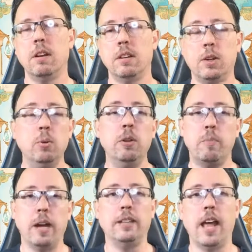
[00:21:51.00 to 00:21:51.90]
cool
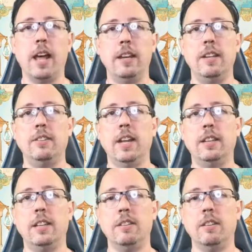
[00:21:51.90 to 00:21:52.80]
about that is that
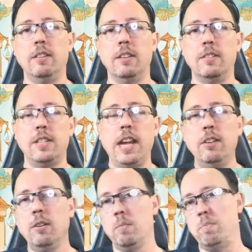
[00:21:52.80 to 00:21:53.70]
the
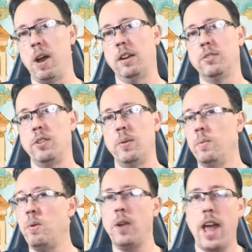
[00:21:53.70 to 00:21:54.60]
standard box, although it
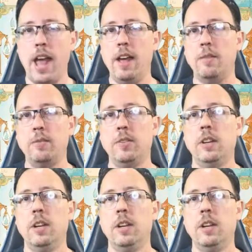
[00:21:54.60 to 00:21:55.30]
won't have,